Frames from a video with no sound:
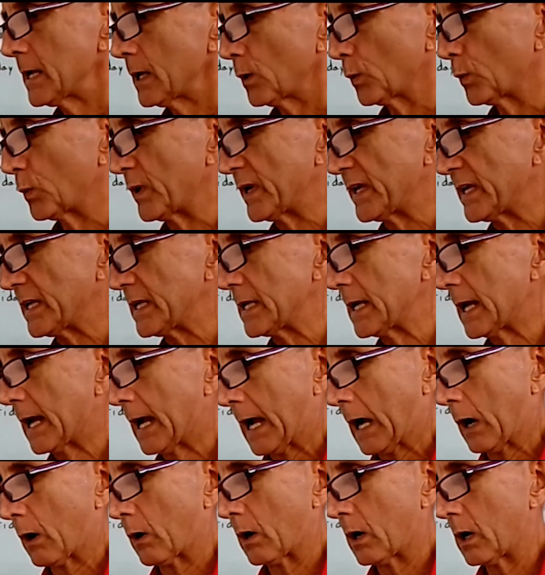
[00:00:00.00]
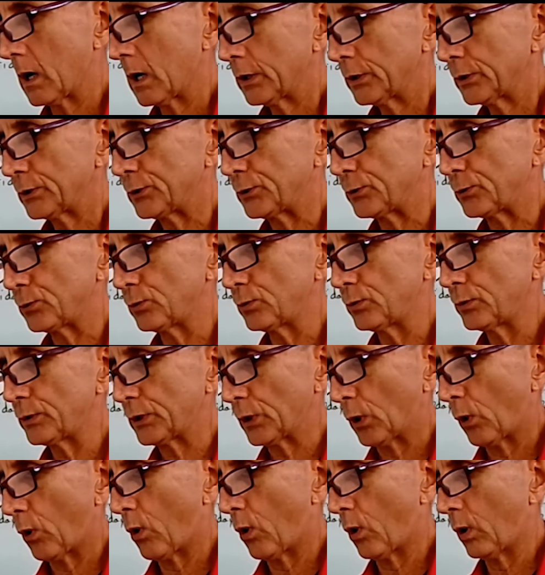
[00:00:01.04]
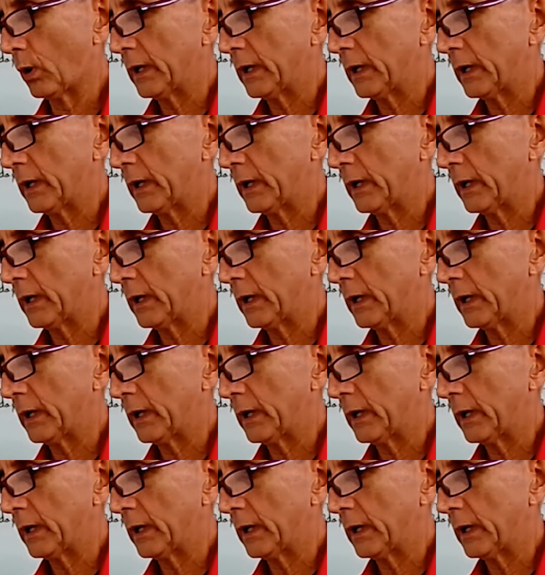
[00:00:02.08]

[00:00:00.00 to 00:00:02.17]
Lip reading: we, our, you, your,